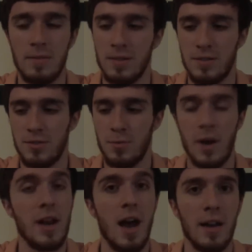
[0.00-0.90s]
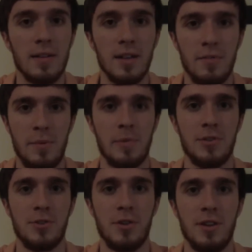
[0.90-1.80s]
Because why not? If people
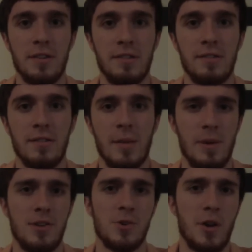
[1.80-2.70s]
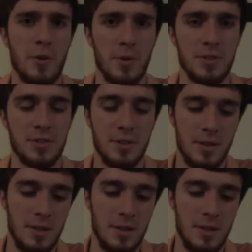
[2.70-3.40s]
enjoy this, they might enjoy other ones.